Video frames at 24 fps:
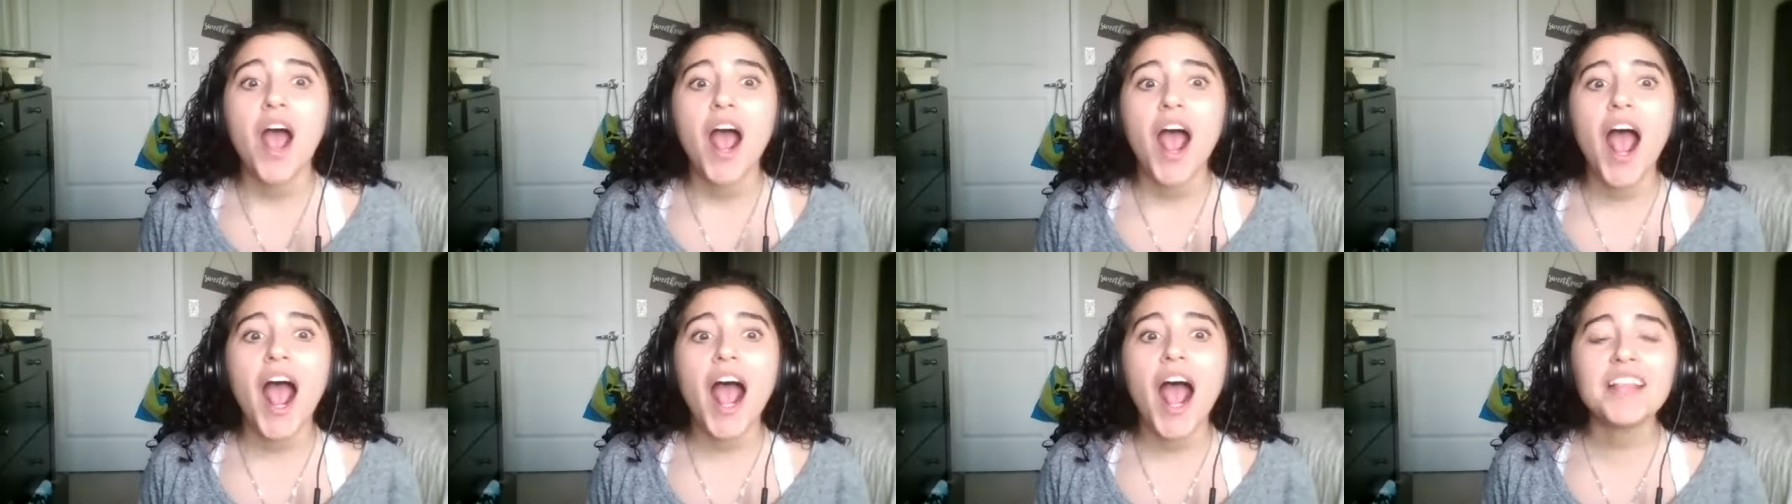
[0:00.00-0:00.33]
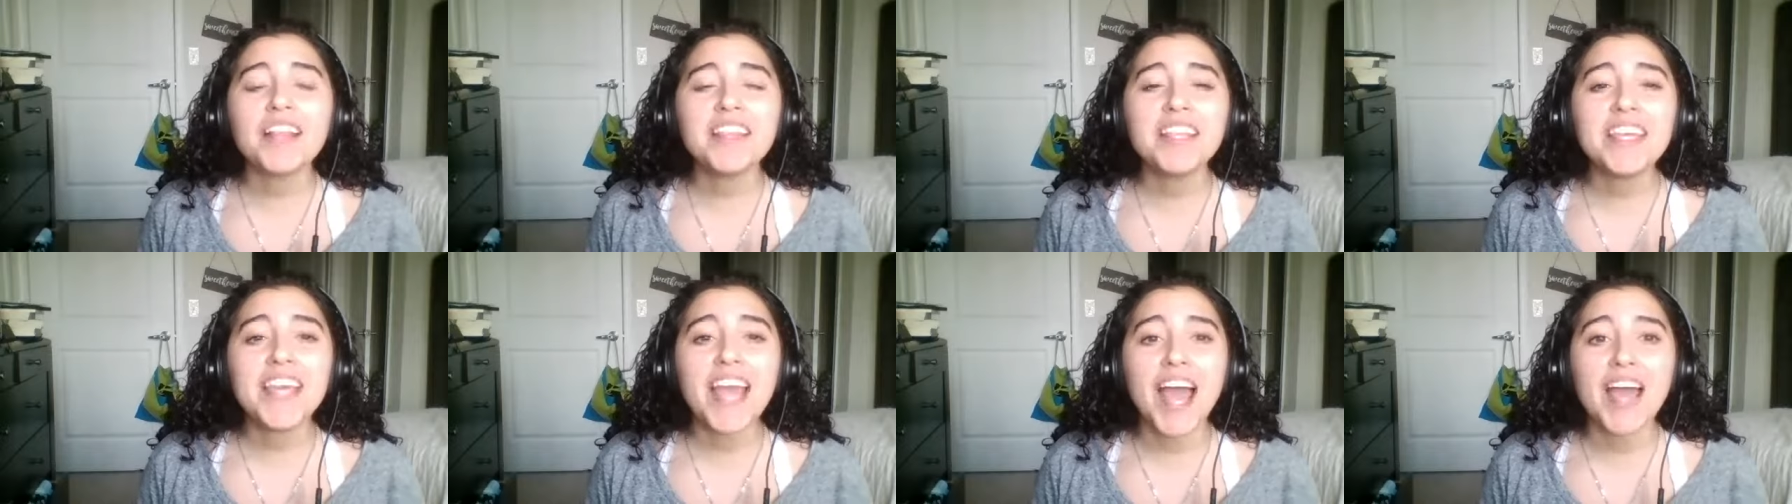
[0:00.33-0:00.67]

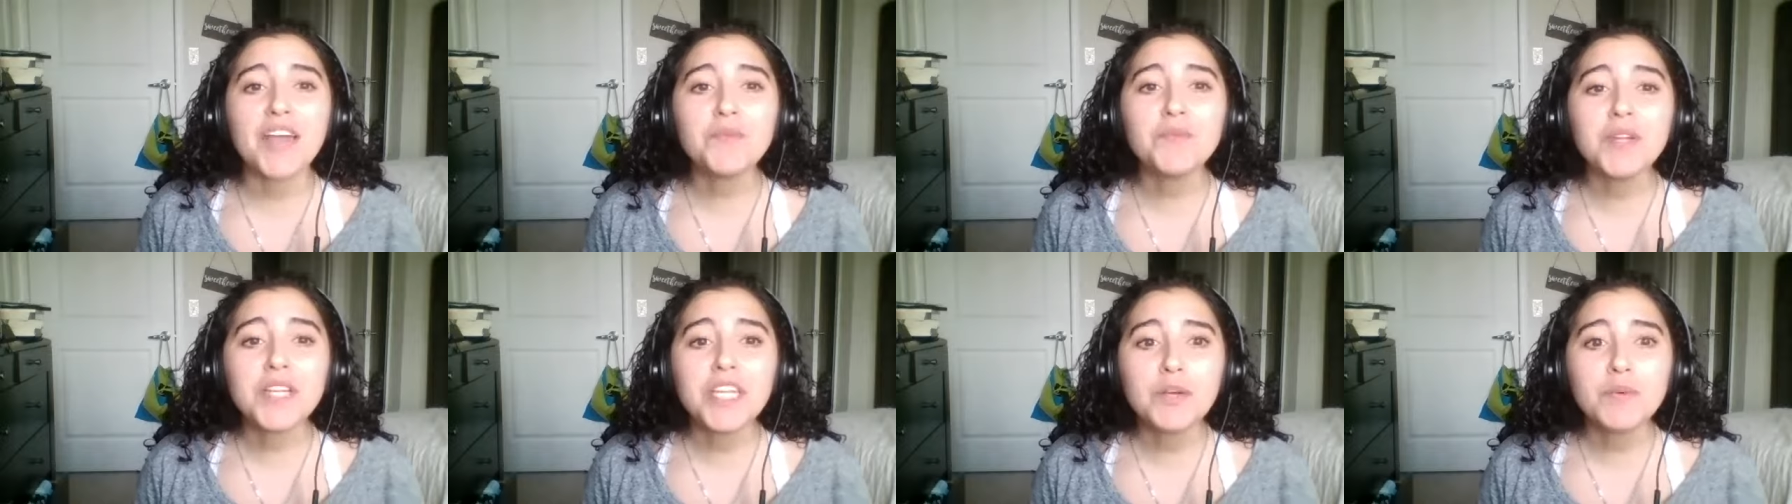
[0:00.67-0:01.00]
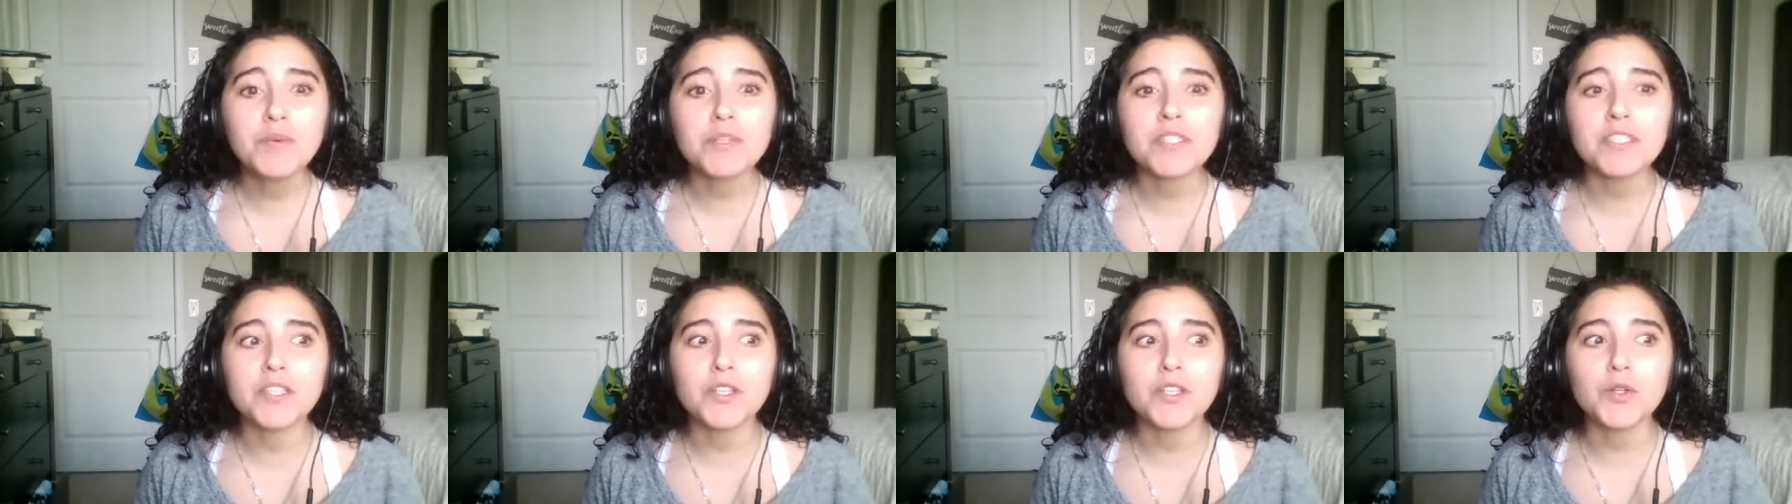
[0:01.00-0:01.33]
at the end when he
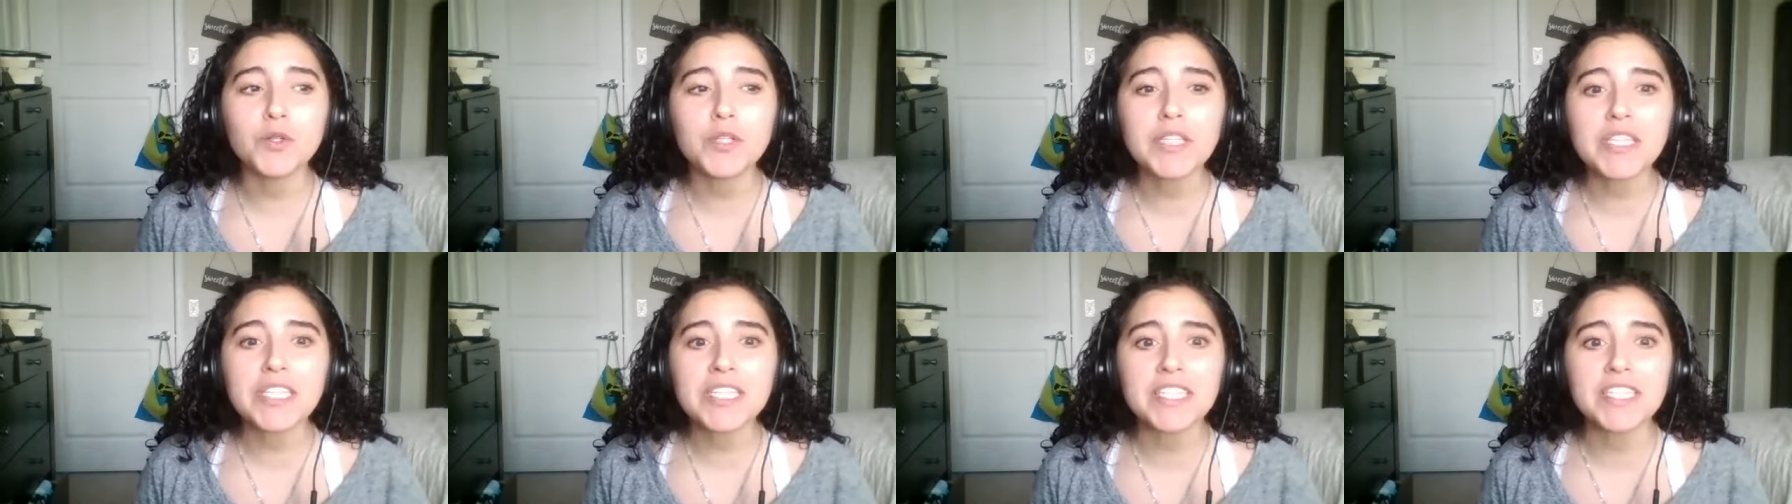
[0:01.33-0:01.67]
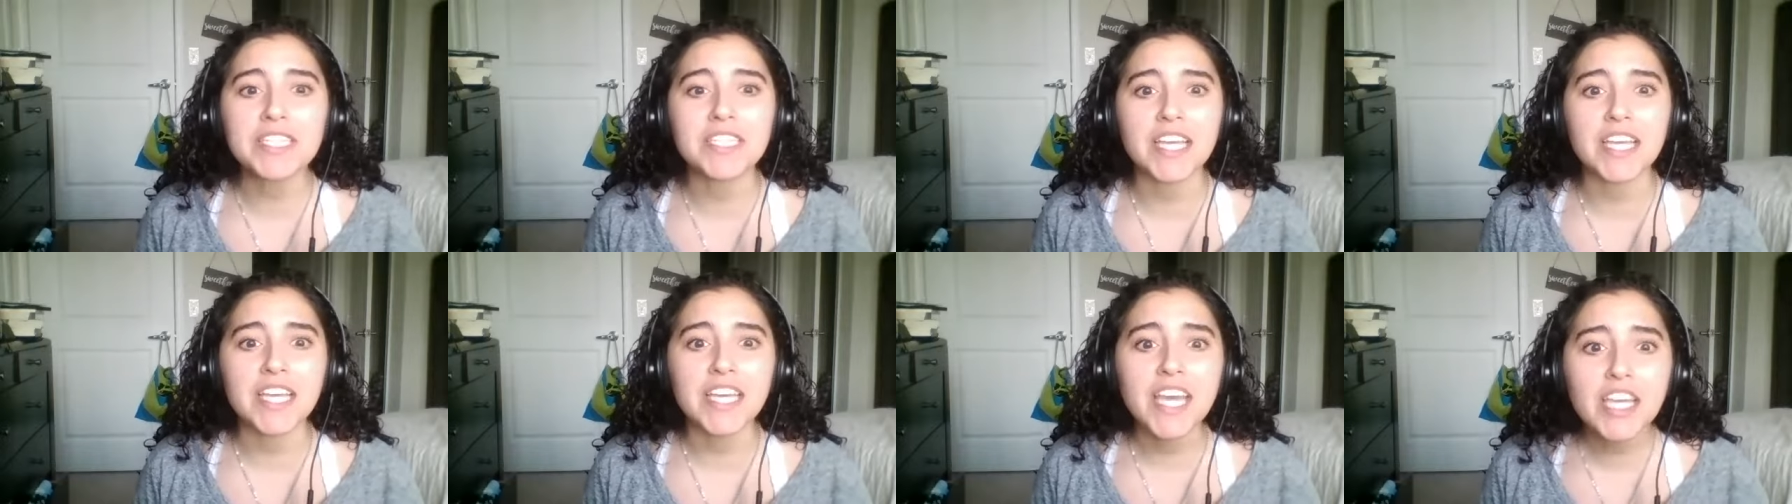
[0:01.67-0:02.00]
was literally
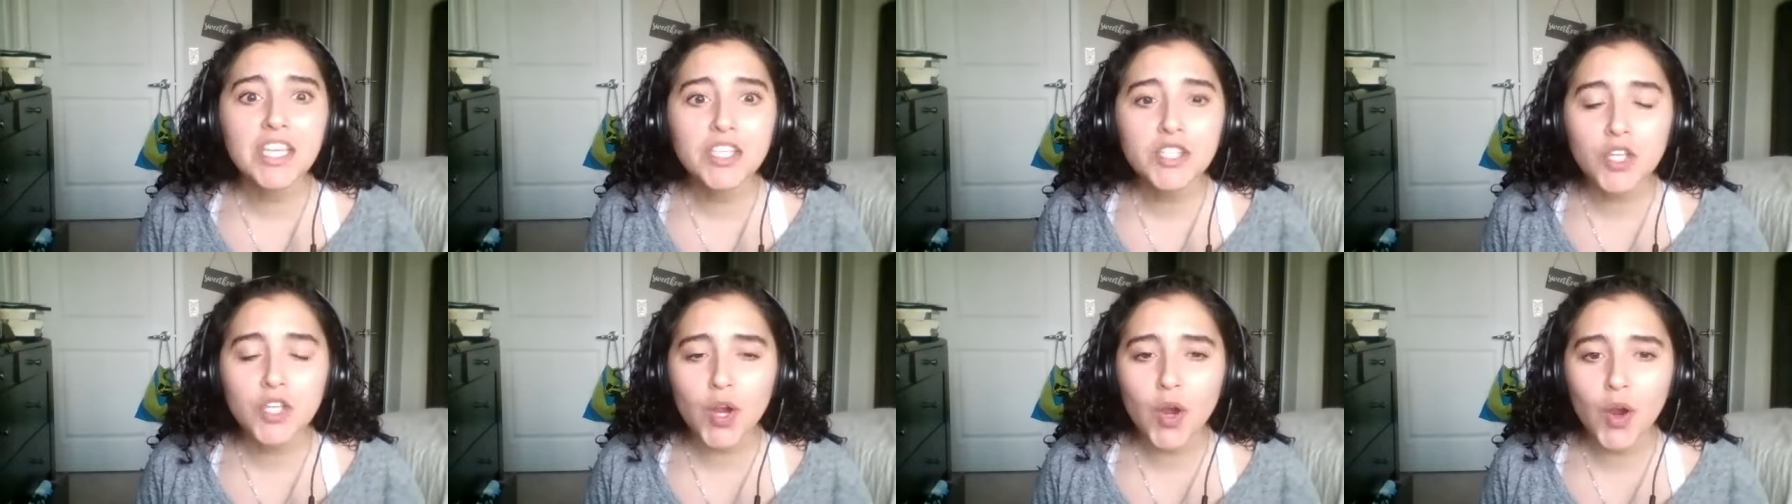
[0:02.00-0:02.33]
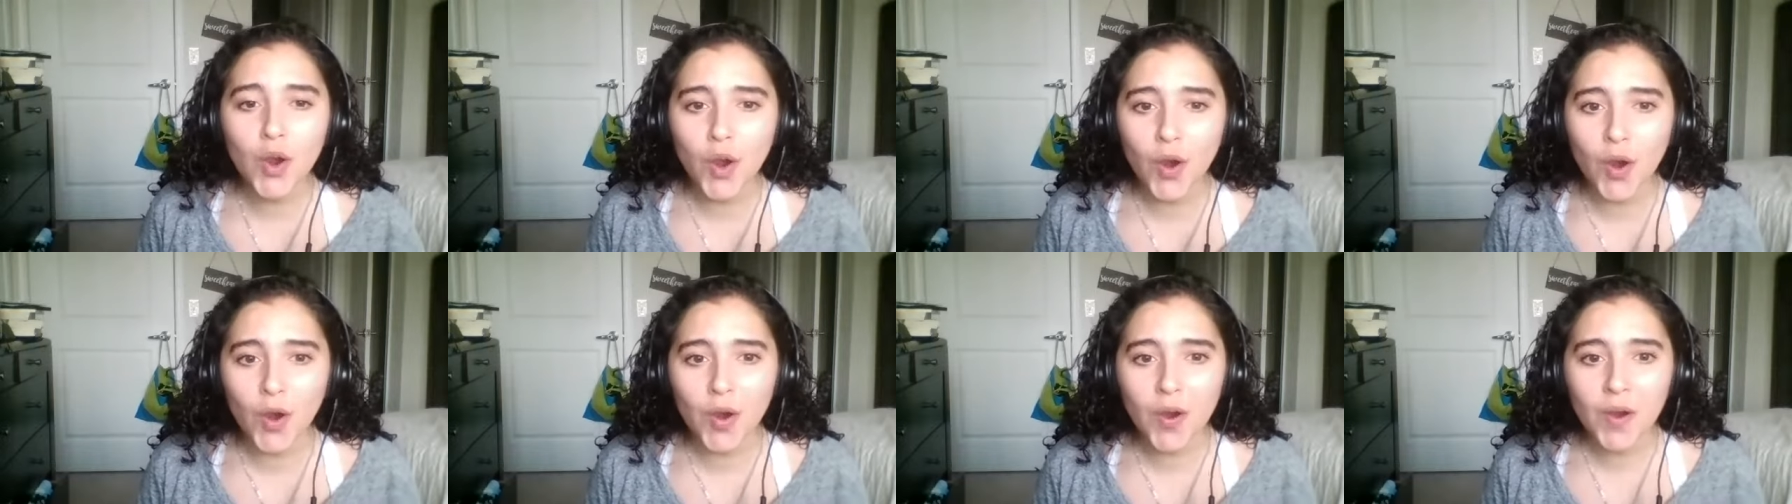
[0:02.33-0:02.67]
singing to
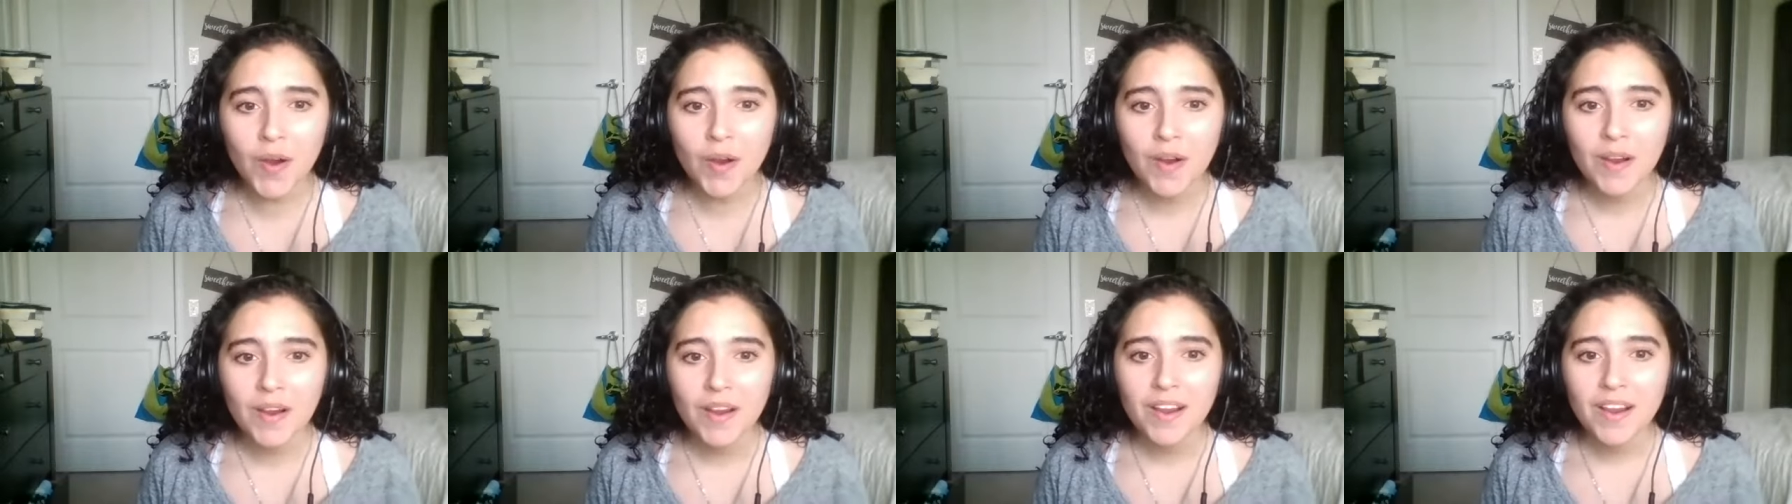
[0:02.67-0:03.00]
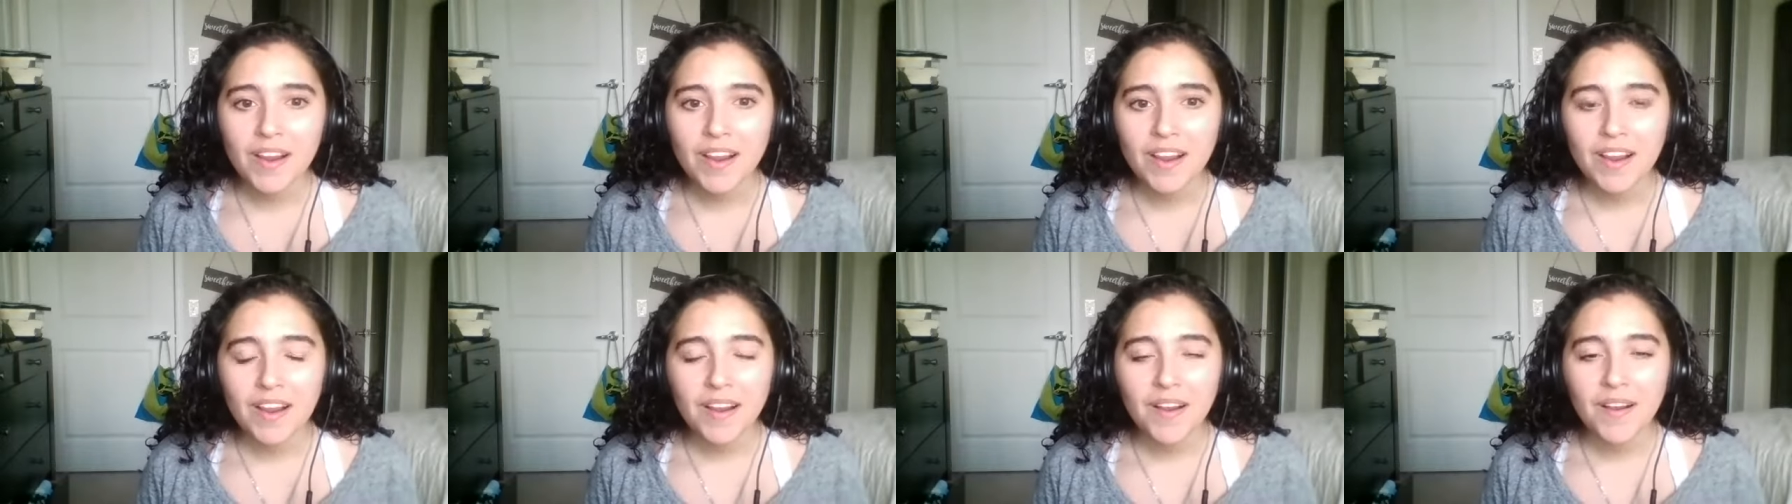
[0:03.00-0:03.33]
her.
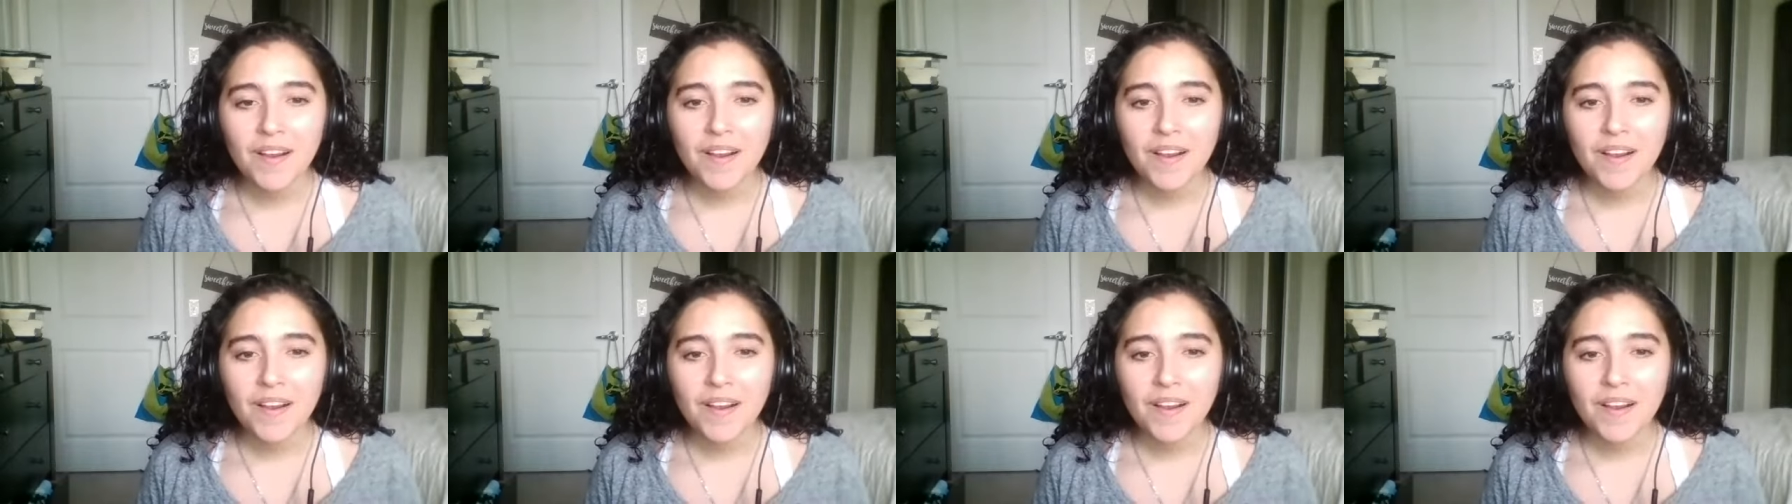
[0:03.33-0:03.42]
Yeah.